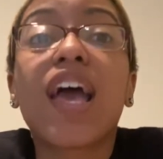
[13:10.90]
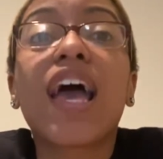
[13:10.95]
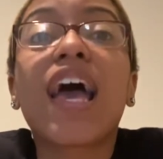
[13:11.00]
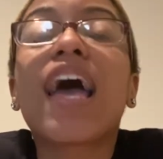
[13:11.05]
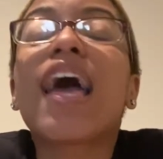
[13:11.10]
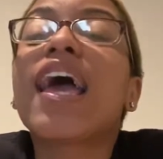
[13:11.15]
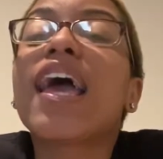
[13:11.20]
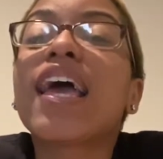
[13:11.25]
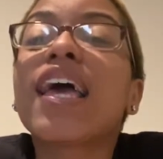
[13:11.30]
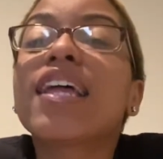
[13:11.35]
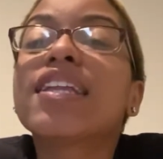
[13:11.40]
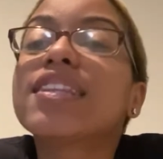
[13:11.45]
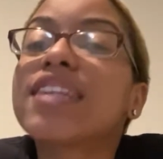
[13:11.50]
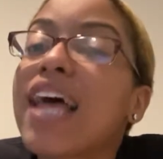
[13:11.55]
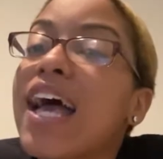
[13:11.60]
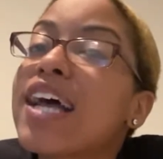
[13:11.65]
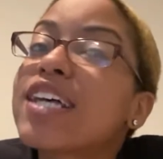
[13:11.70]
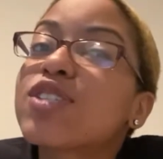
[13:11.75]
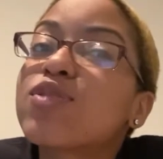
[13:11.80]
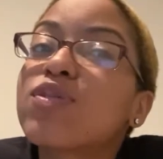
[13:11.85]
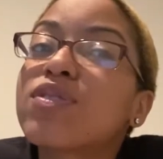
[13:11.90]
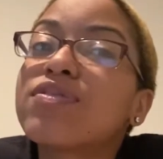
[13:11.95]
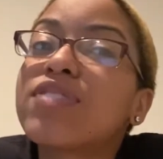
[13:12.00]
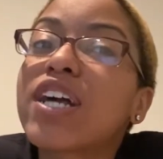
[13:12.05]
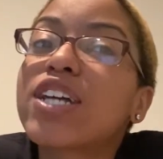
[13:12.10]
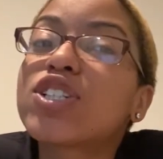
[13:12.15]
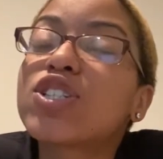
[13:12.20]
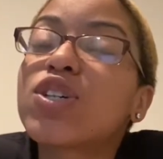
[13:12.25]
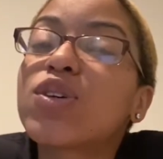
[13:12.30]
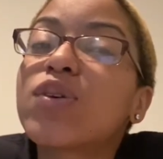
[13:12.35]
And last
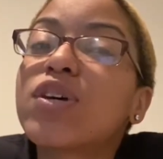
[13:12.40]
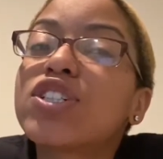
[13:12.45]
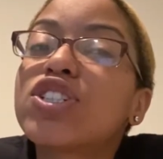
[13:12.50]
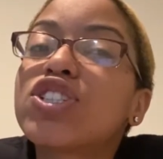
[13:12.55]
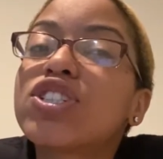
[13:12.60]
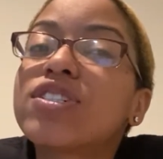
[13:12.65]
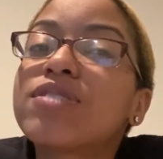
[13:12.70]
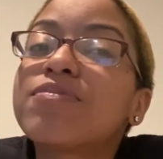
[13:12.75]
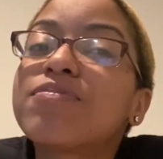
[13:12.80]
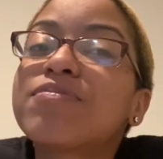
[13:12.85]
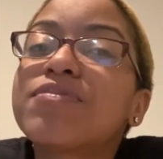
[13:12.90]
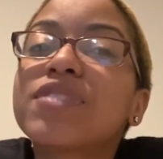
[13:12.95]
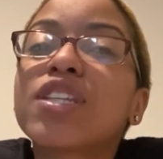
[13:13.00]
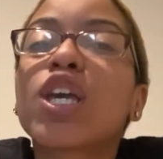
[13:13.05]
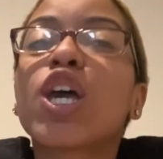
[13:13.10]
reflection question.